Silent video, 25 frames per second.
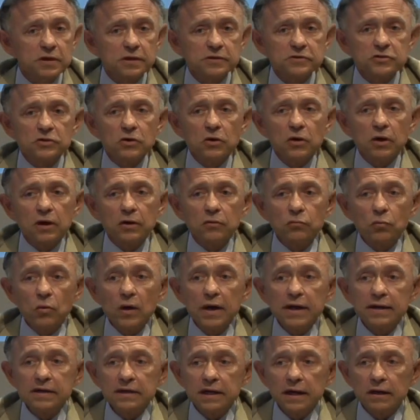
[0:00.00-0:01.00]
has gone
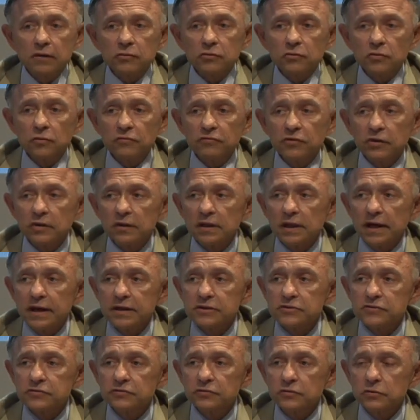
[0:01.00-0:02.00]
way down over the
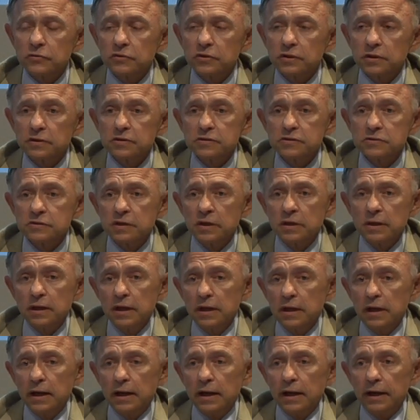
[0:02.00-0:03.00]
last few years.
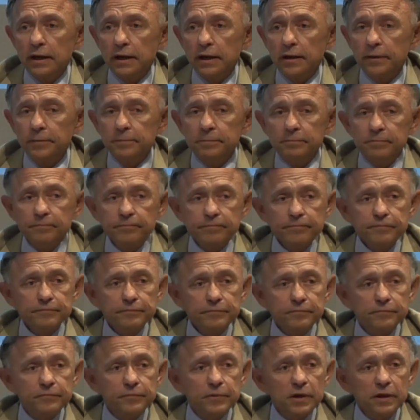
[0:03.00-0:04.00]
Um,
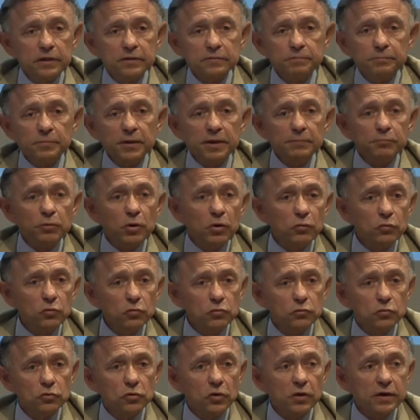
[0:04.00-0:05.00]
uh,
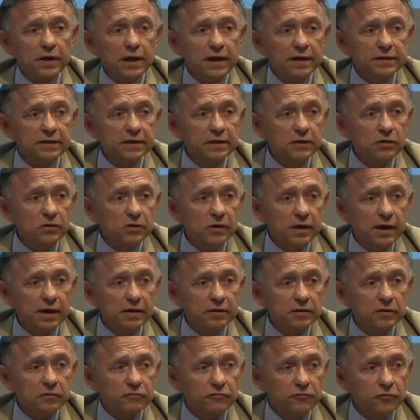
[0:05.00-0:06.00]
people look on the
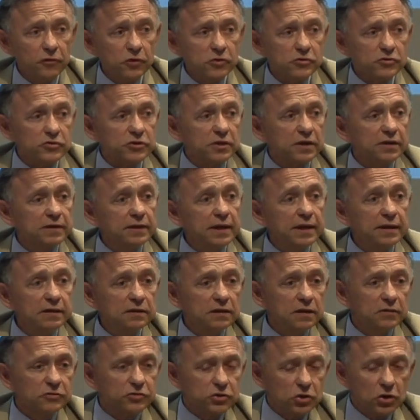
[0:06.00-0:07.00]
internet first, and then
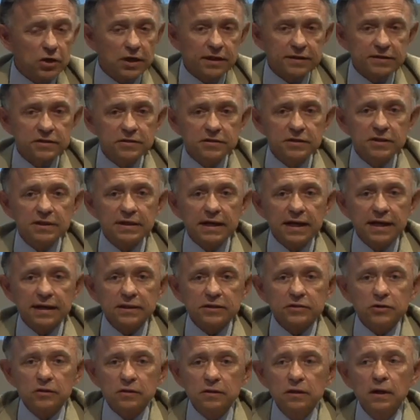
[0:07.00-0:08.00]
they'll talk to the
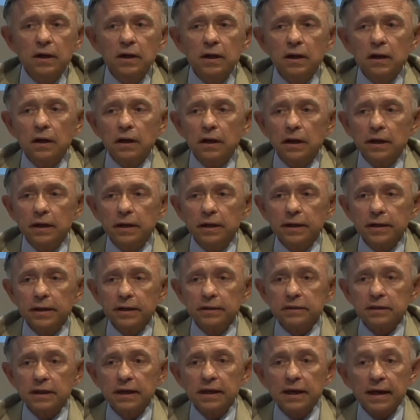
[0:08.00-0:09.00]
doctor. Uh,
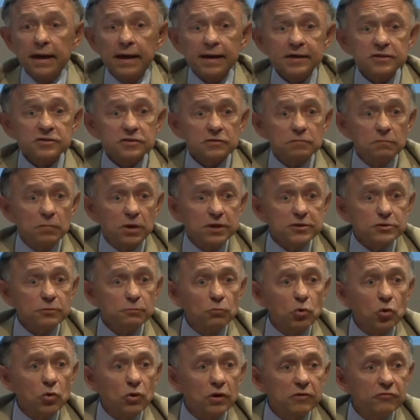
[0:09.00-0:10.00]
and they ask much
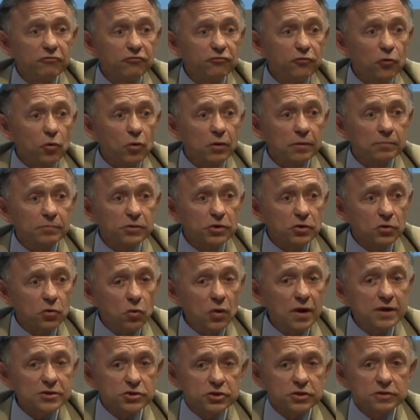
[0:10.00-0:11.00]
more informed
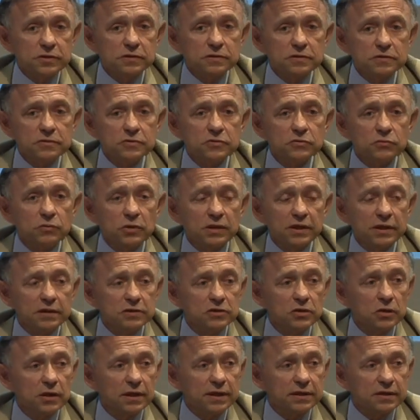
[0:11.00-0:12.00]
questions when they
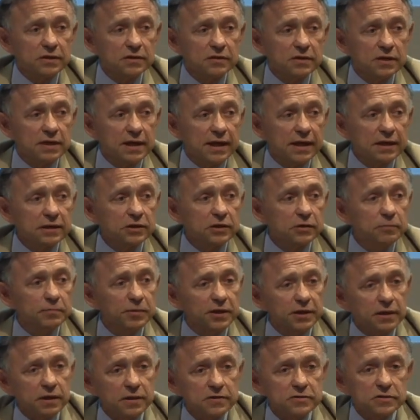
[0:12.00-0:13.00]
talk to the doctor
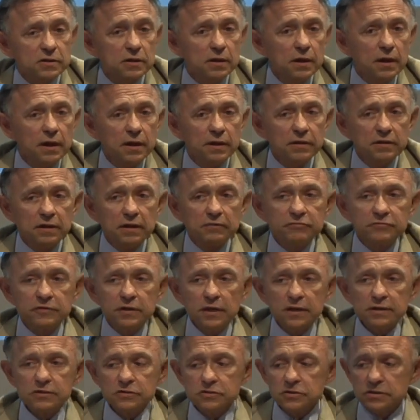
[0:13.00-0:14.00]
because they've
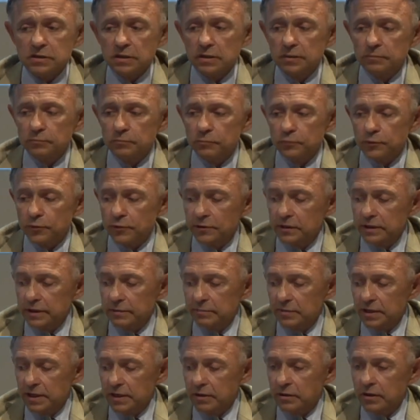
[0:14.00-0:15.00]
done some
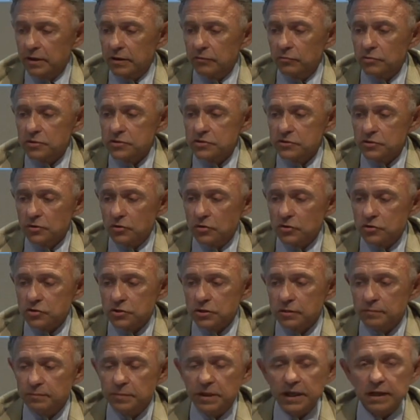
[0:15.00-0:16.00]
preliminary
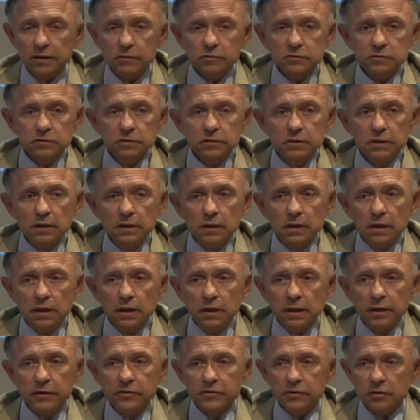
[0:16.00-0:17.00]
research about
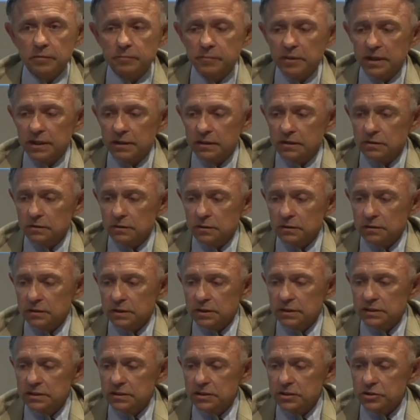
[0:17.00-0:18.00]
uh, their medical
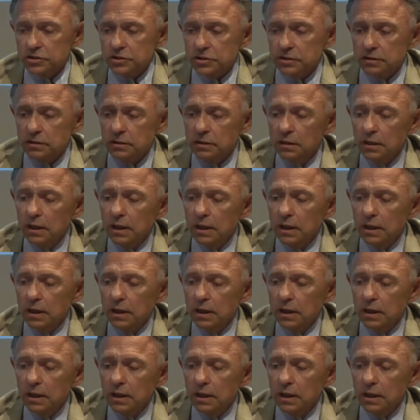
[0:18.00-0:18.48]
condition.